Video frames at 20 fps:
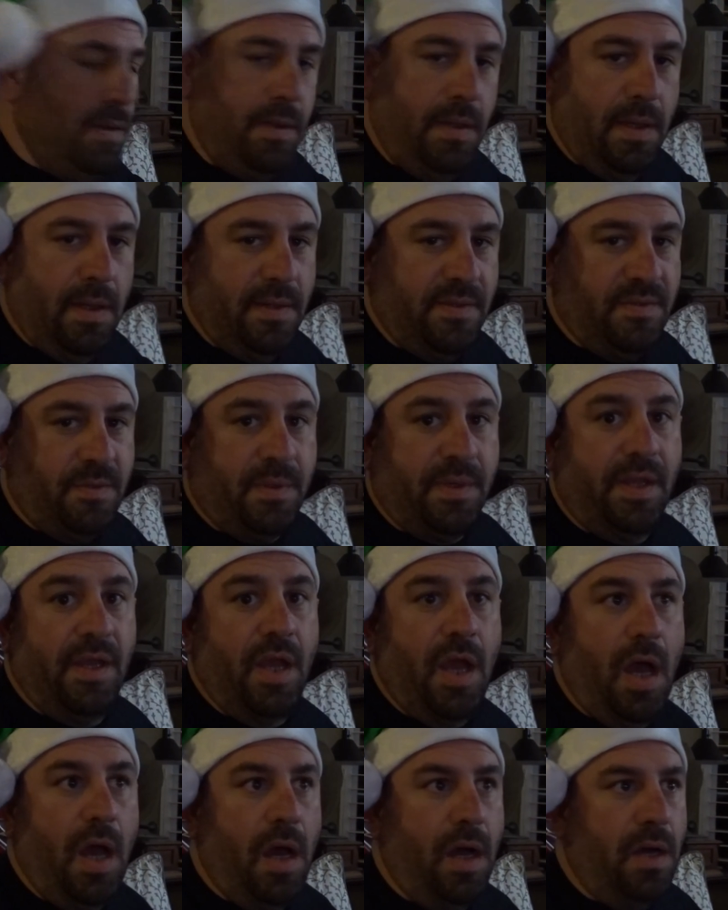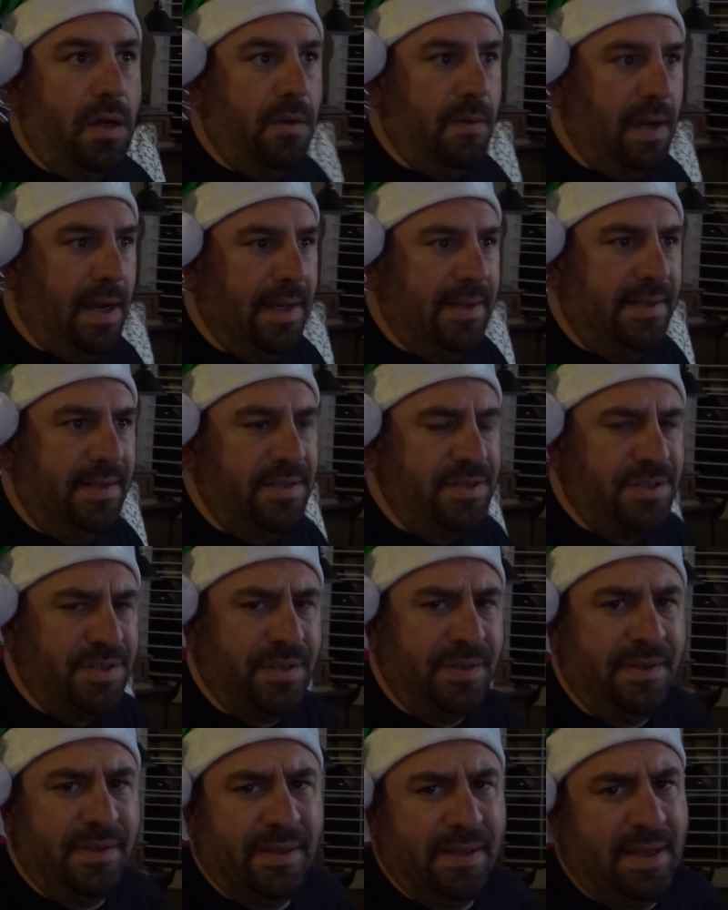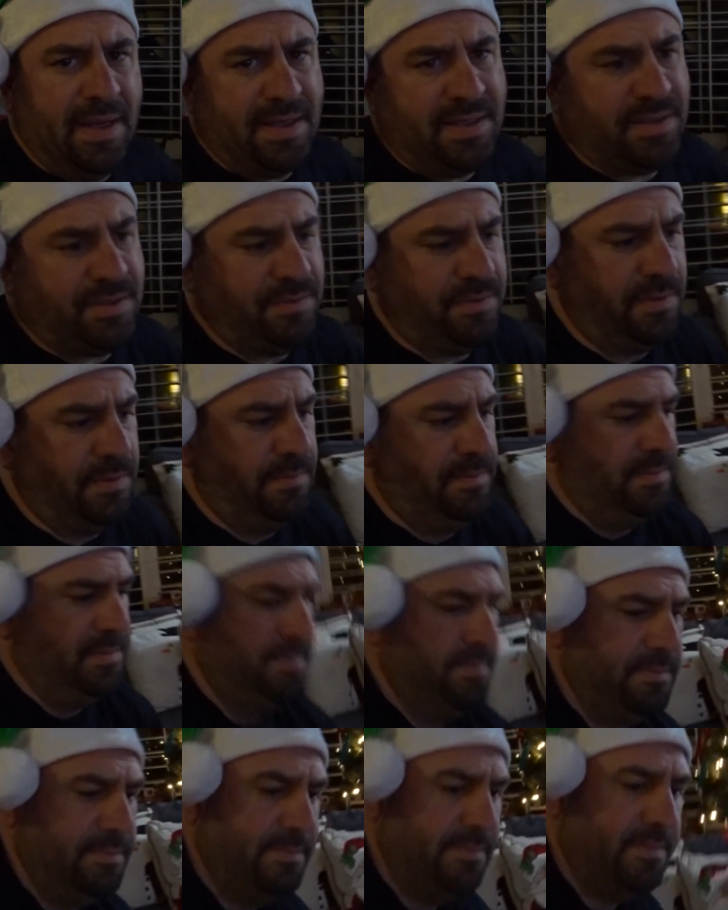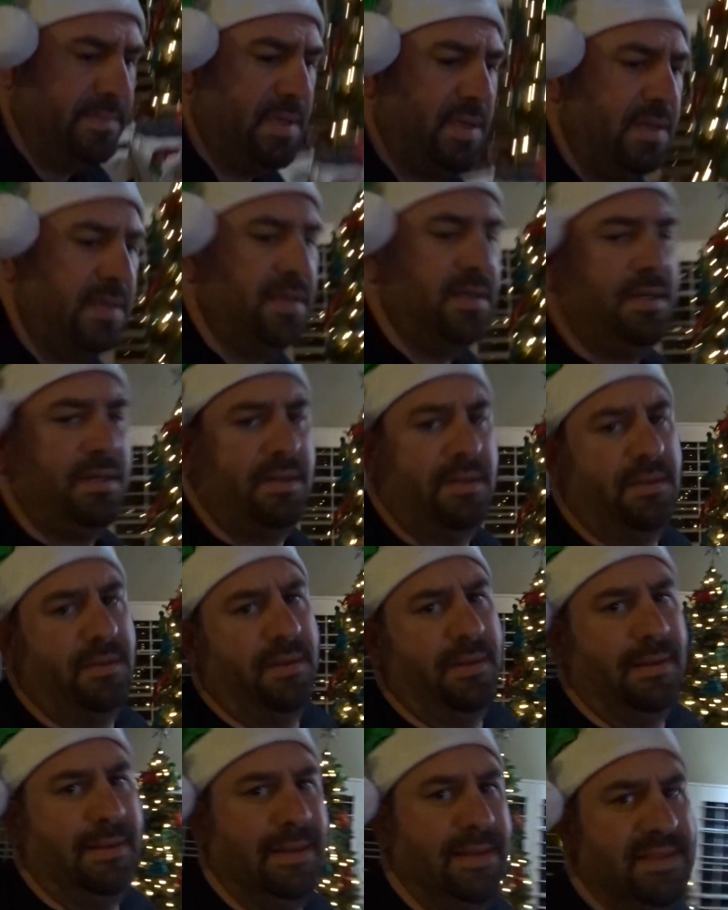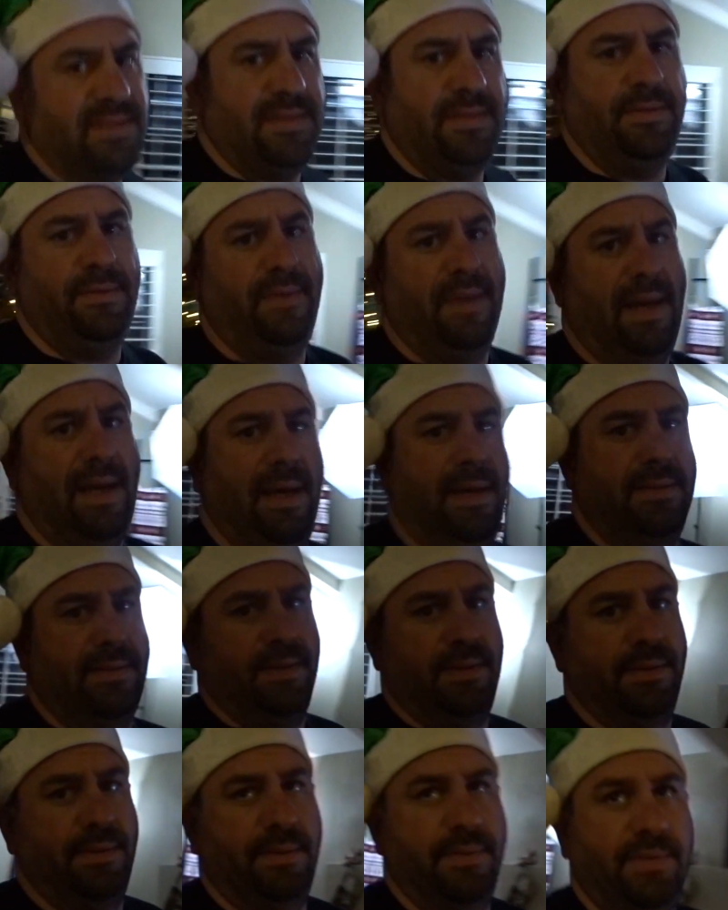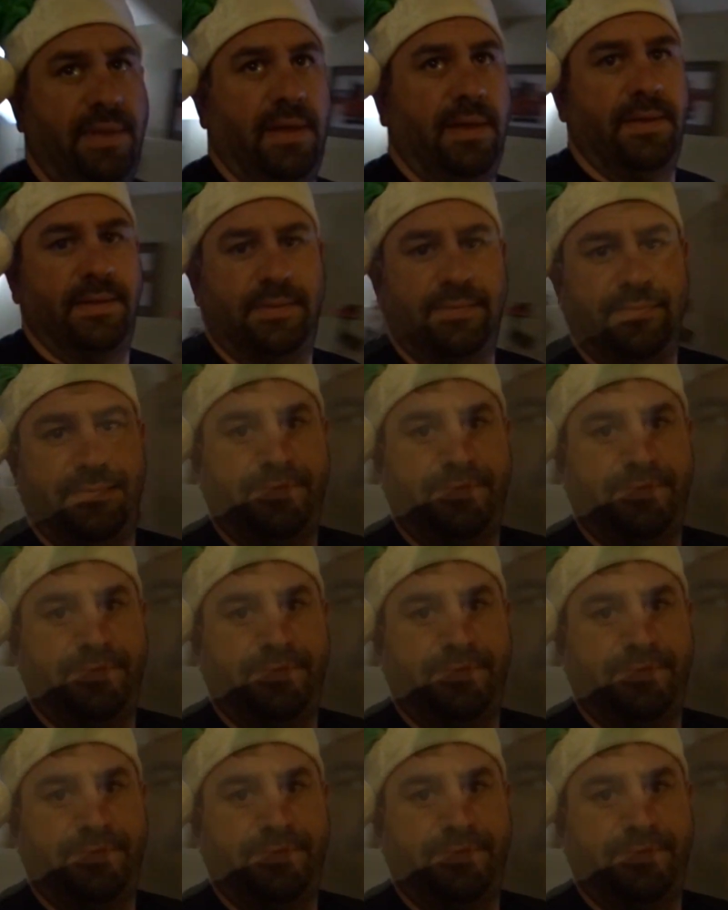Yeah, it's working. Oh, I didn't show you the guest room. Let's do that. Hold on.